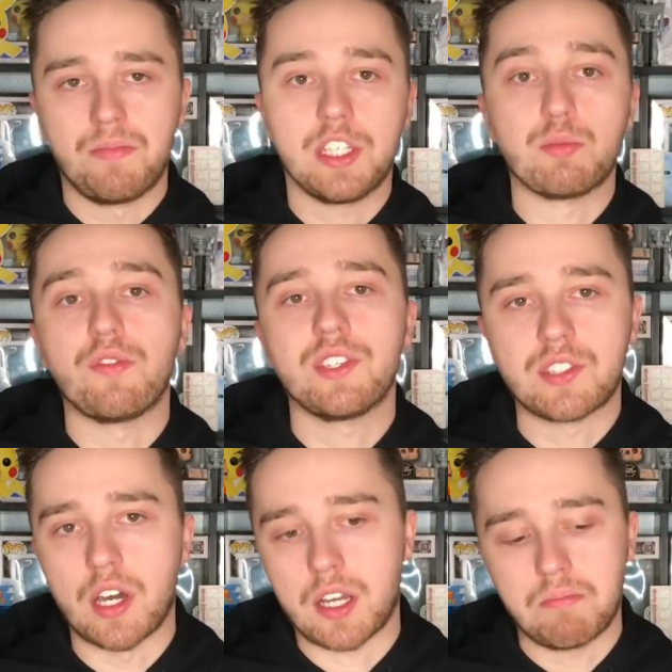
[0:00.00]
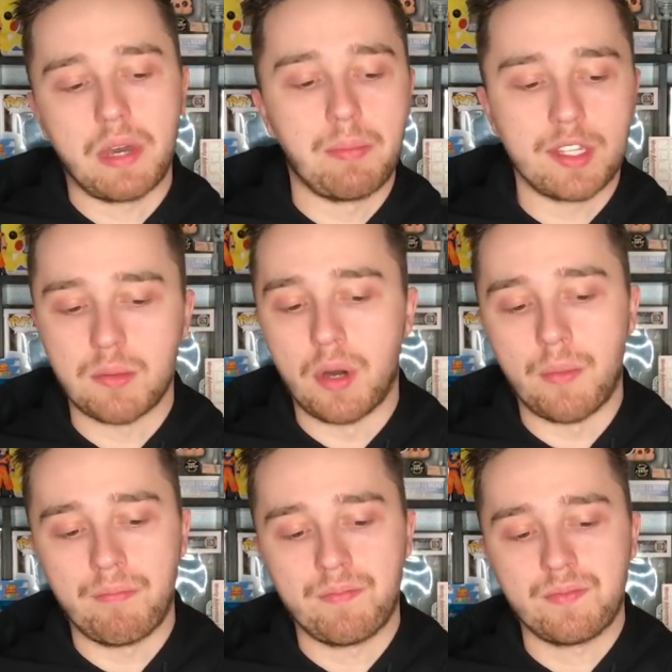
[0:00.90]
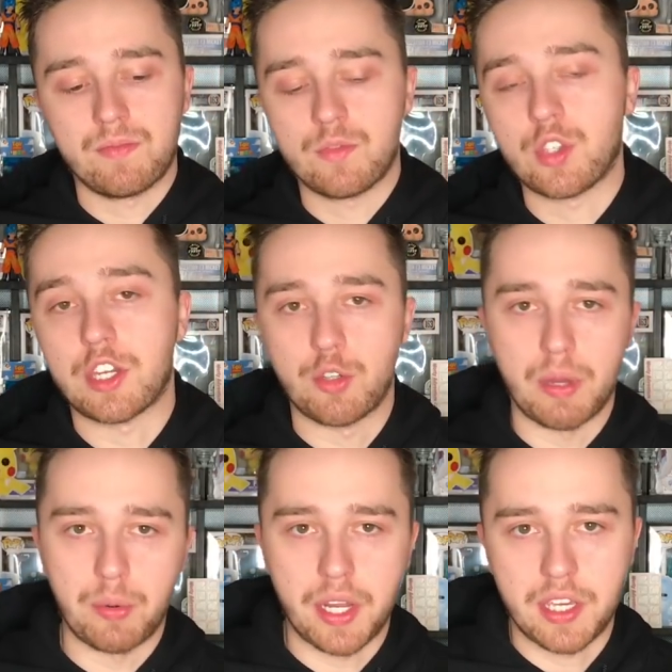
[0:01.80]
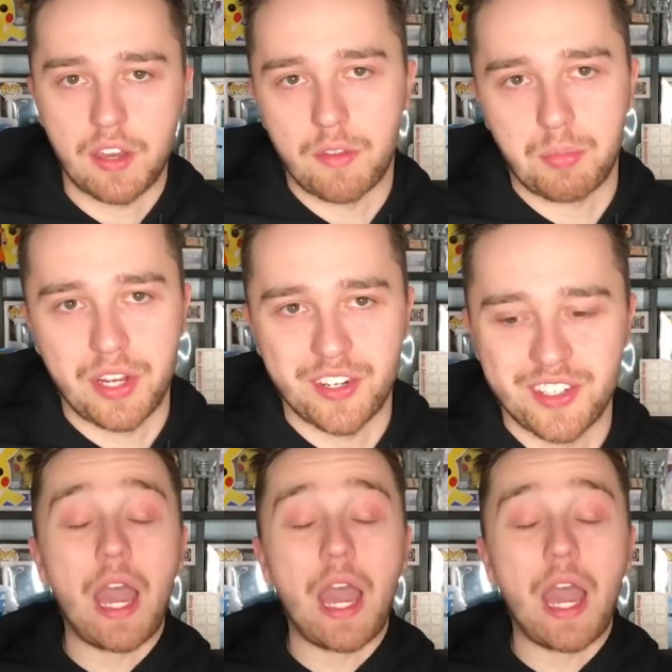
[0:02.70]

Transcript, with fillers: These movies suck. I picked them up so I could do my ranking of the Predator.